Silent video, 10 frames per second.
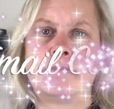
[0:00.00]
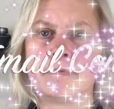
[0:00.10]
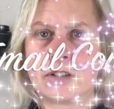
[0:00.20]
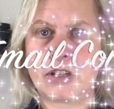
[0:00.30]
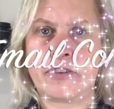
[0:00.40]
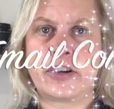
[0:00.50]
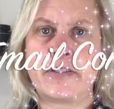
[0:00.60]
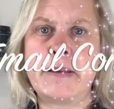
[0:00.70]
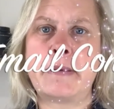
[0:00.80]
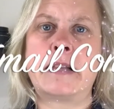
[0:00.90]
So you've got your
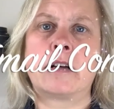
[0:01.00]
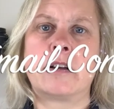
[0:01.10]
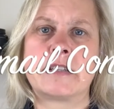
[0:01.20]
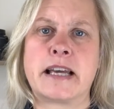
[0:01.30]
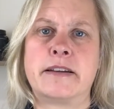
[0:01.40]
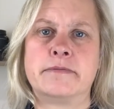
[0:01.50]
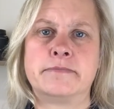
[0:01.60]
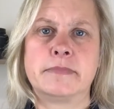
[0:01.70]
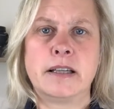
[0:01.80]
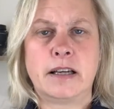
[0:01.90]
email content,
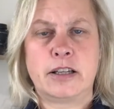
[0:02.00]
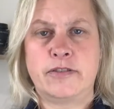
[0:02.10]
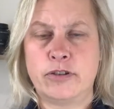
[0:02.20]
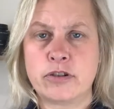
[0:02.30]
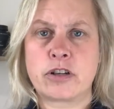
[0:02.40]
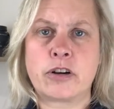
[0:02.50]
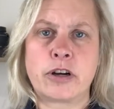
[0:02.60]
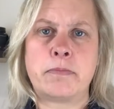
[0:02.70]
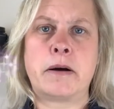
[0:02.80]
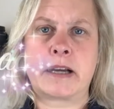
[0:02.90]
you've also got a
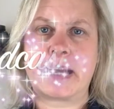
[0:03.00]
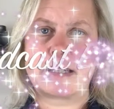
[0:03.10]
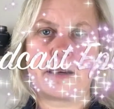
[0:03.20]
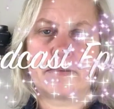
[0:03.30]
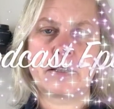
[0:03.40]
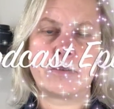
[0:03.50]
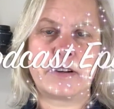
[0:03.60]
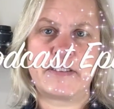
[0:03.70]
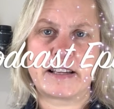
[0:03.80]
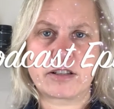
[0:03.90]
podcast episode
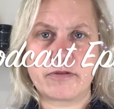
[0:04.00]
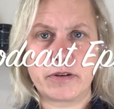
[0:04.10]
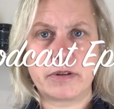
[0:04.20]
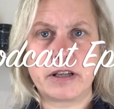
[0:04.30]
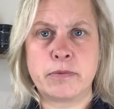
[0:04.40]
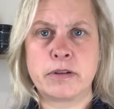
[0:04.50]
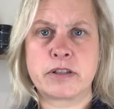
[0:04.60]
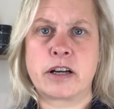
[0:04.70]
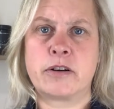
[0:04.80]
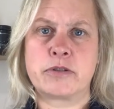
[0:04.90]
if that's the route that you want
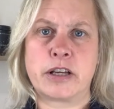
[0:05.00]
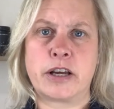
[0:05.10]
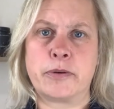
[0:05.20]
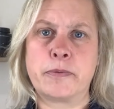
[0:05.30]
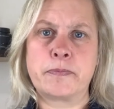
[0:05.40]
to go to.